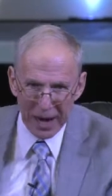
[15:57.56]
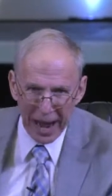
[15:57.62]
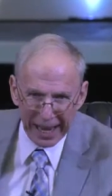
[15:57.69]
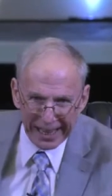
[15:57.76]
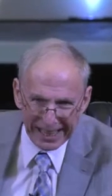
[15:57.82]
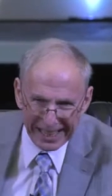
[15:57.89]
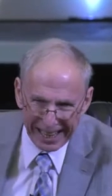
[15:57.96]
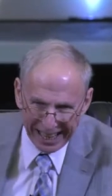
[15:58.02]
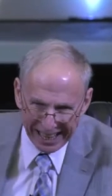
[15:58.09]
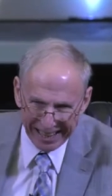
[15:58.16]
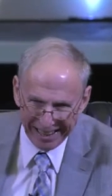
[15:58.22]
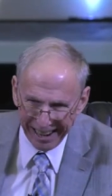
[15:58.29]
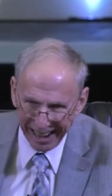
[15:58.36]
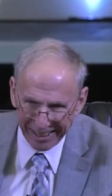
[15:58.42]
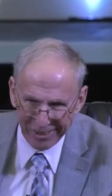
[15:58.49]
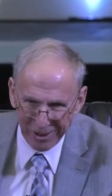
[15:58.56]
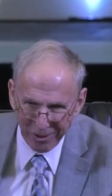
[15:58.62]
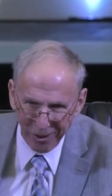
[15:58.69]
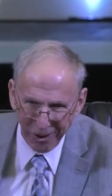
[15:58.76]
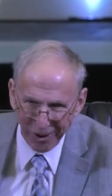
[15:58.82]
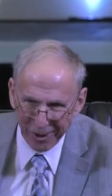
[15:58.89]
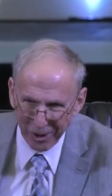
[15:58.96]
nineteen, not too
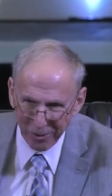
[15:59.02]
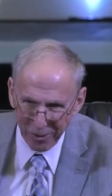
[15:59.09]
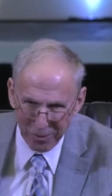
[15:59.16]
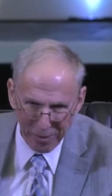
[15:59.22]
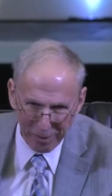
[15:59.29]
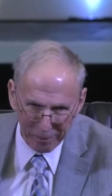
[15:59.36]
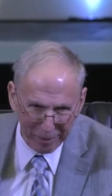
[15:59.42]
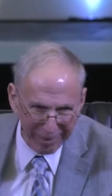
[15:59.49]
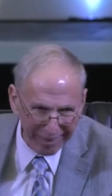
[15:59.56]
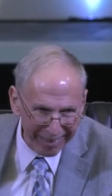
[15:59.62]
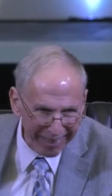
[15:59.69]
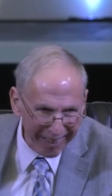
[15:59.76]
hard to remember,